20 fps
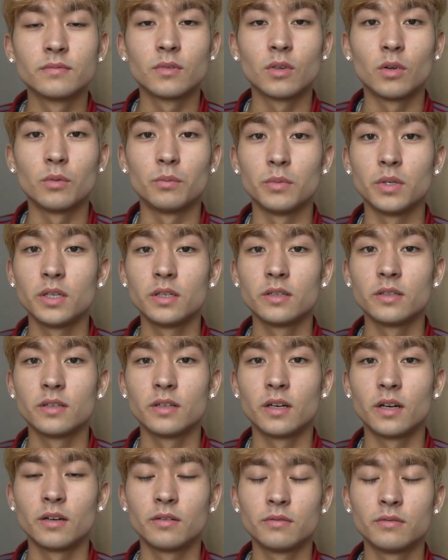Well, me?
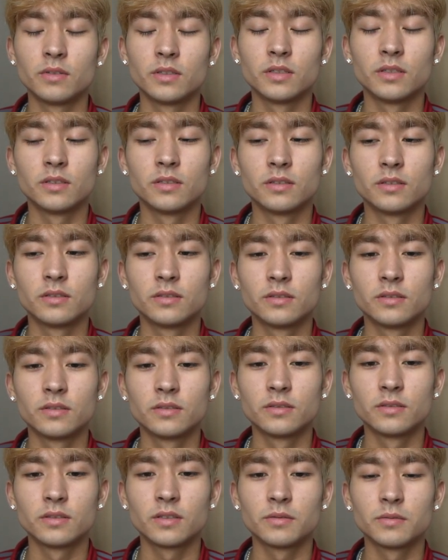I've
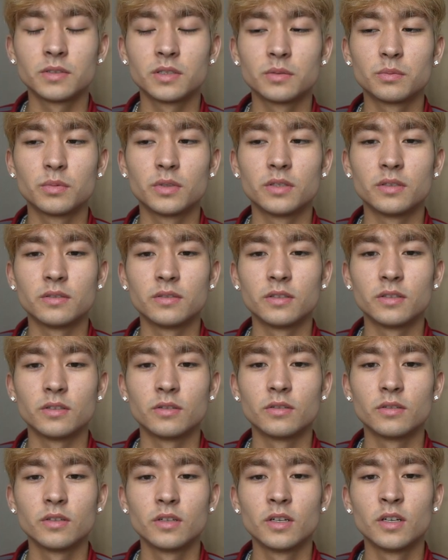just been, you
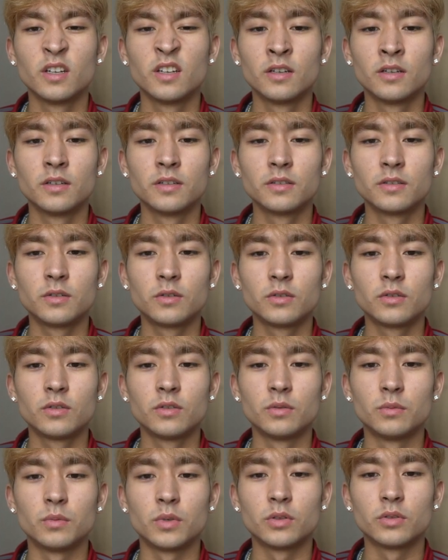know, going
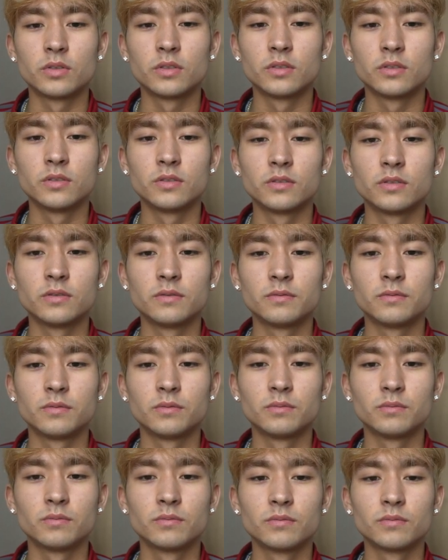through the motions and
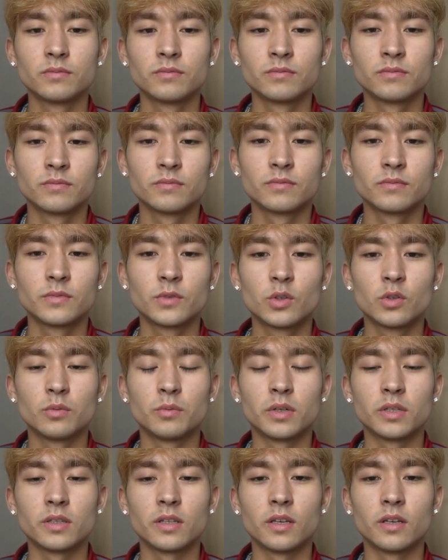doing
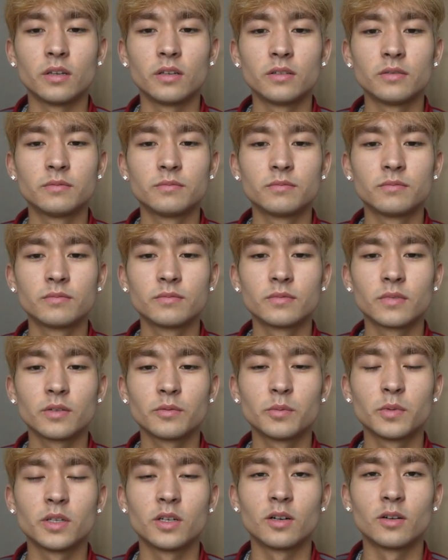my thing.
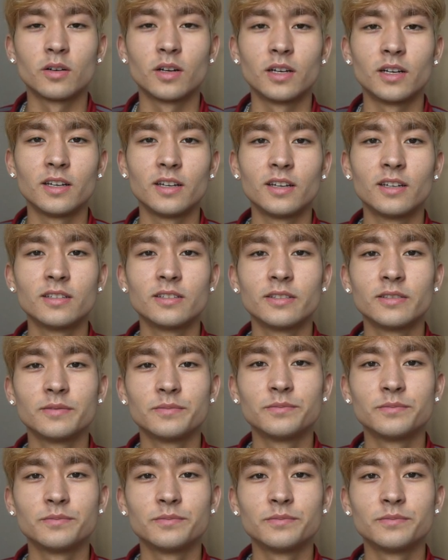I've been alright, I guess.